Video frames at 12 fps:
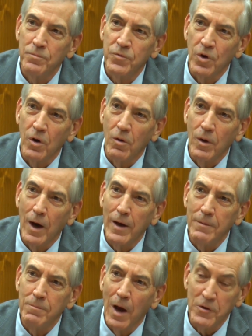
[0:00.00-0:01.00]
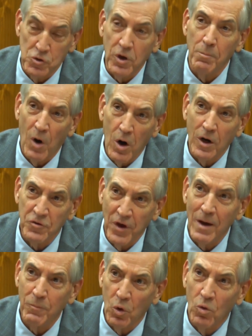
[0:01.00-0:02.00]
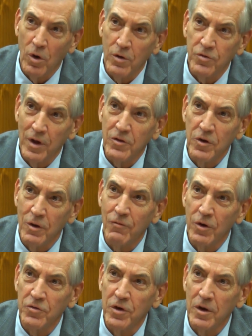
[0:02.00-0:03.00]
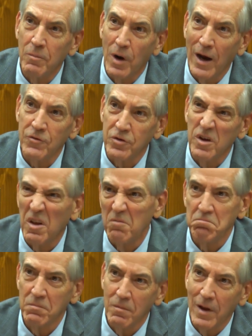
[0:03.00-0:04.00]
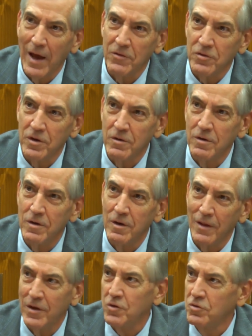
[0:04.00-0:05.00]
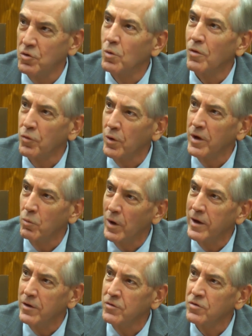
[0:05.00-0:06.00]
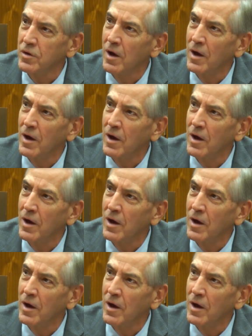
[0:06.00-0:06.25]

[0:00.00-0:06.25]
So I took a bar exam course at the University of Nebraska that lasted, I think, 2 or 3 weeks.